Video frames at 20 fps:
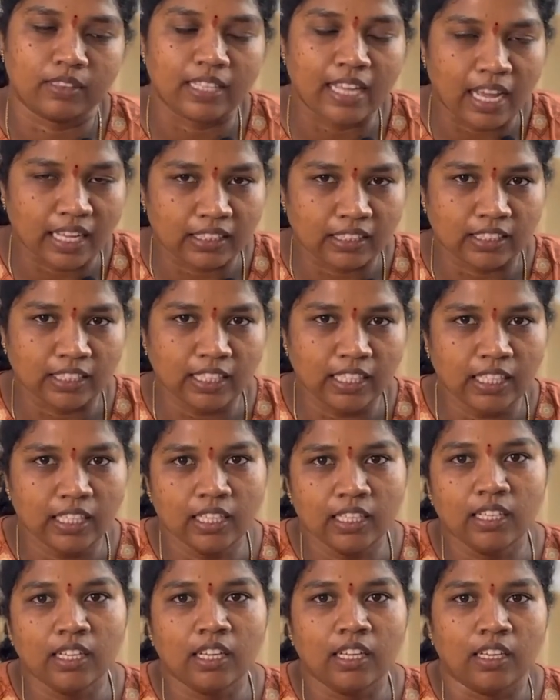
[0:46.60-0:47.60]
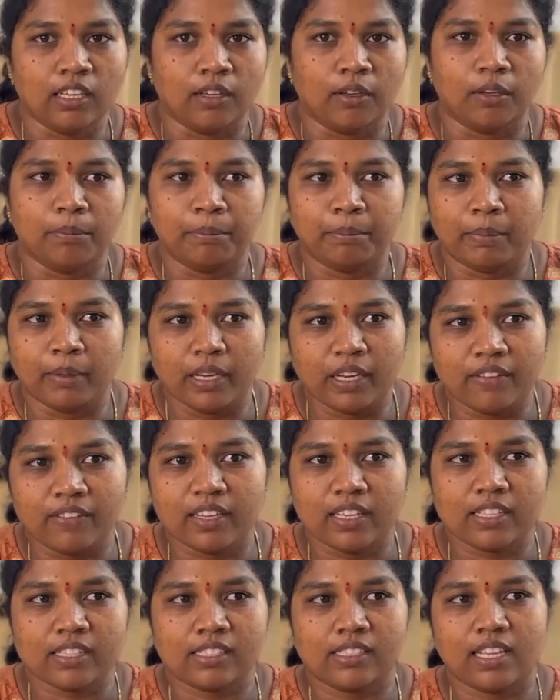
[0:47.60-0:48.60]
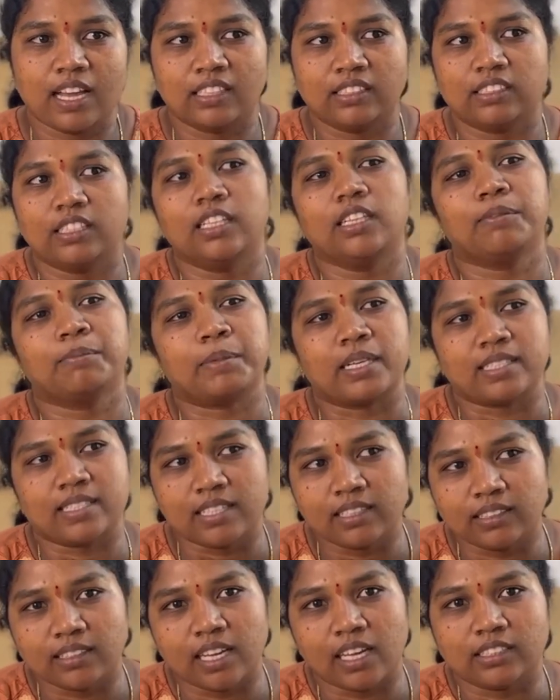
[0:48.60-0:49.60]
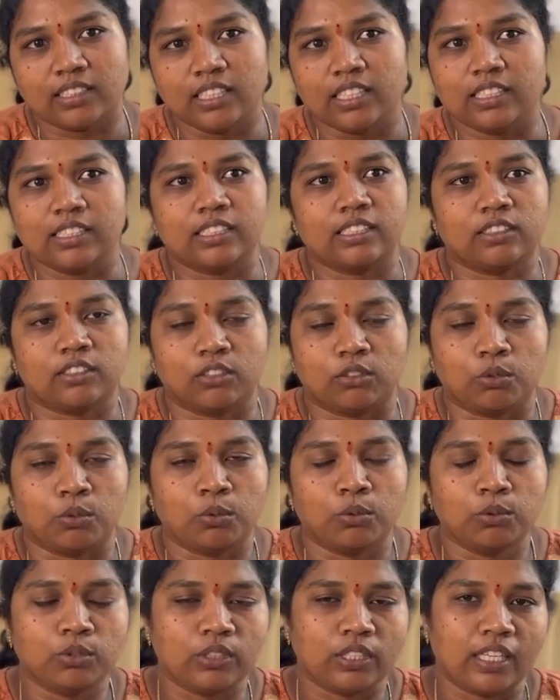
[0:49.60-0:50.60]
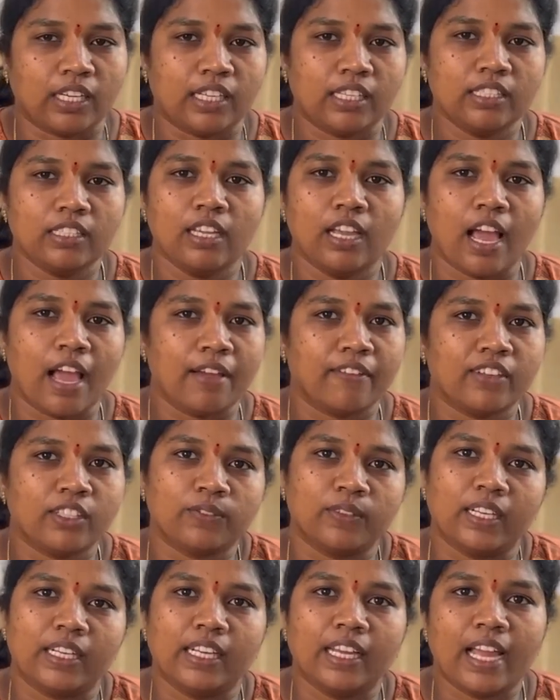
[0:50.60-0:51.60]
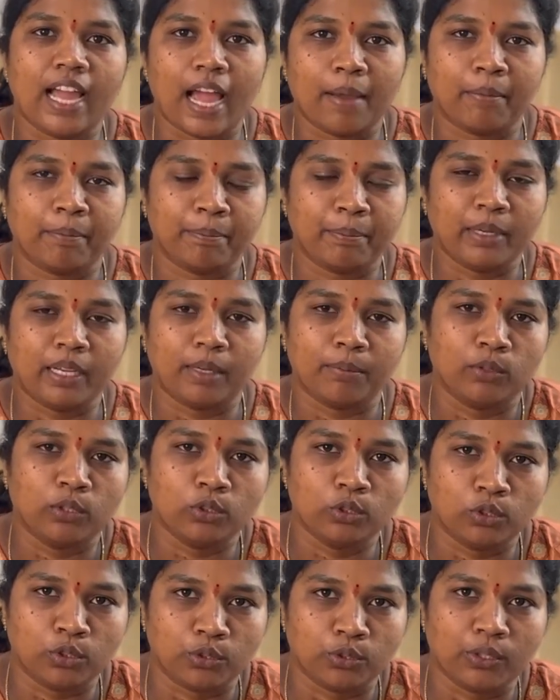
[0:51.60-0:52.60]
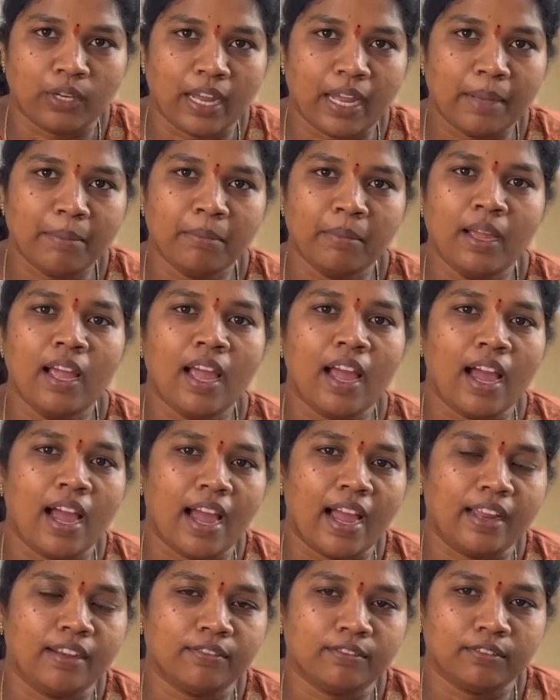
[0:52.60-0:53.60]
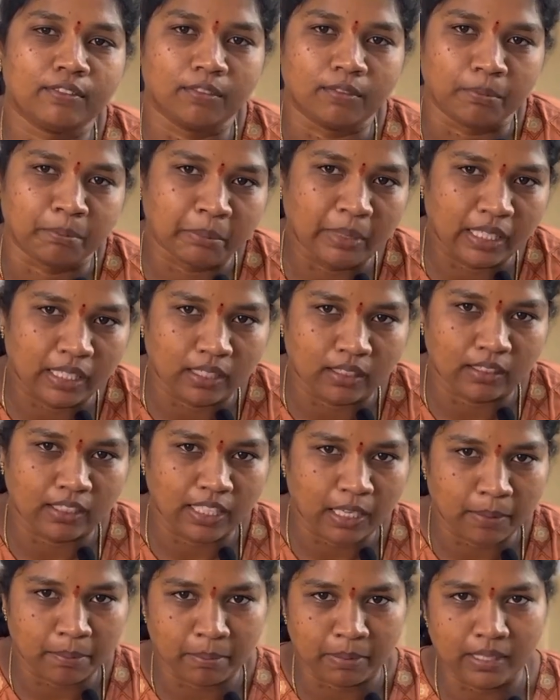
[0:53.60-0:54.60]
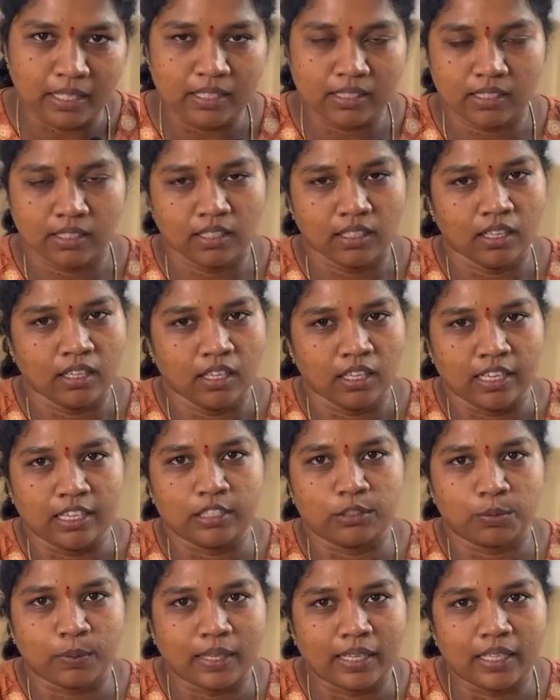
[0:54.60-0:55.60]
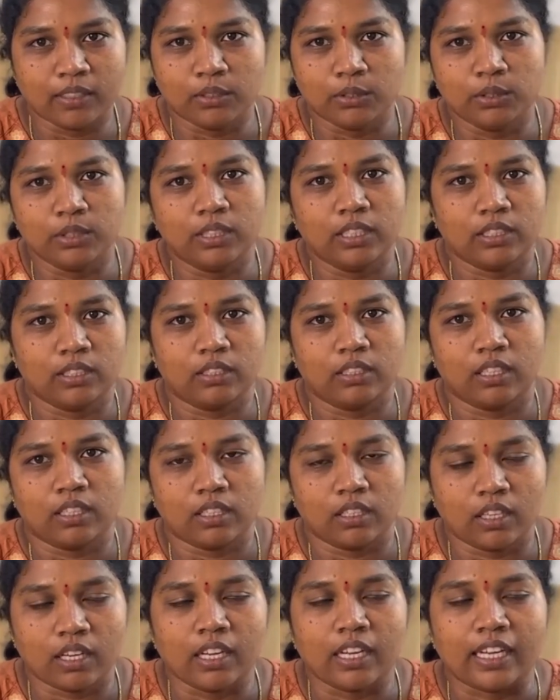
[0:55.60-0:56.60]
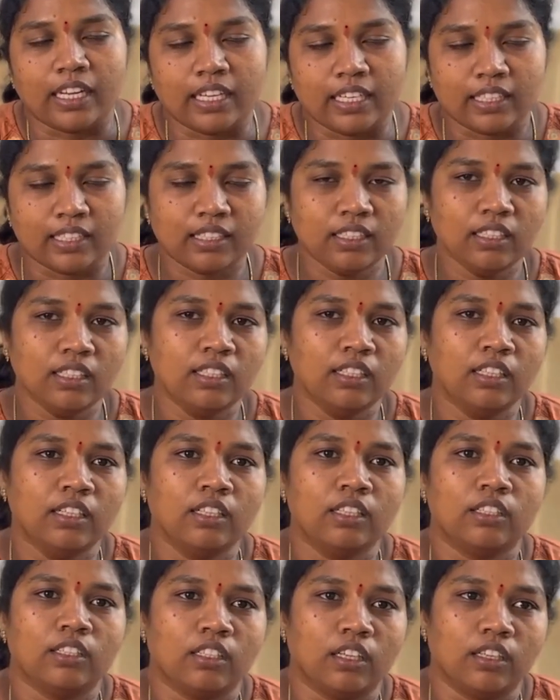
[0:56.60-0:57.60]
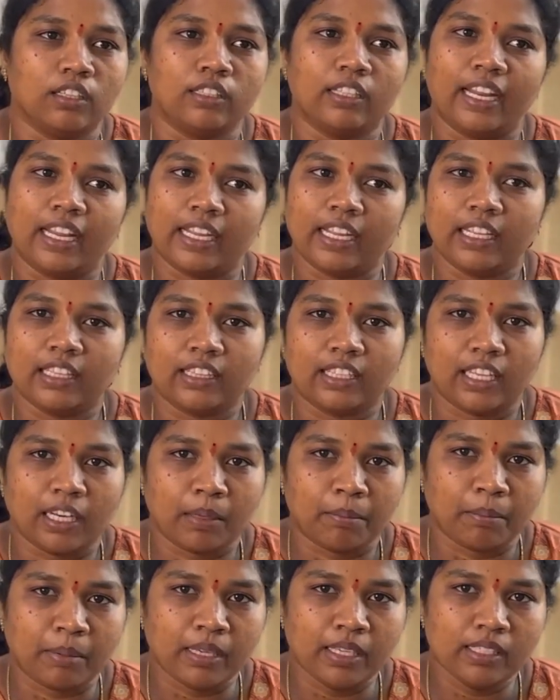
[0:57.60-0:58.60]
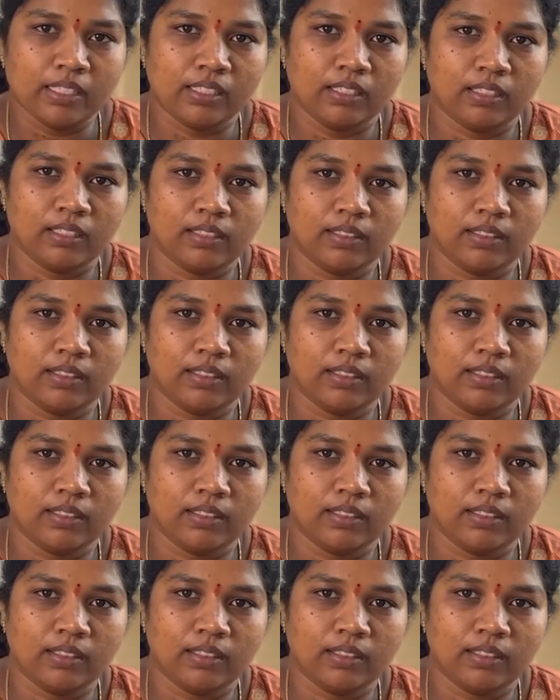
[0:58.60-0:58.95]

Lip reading: Dhatri. Previous Dhatri, present Dhatri is to change. I was very happy about TruHap and be therapies. It's very good here, taking therapies.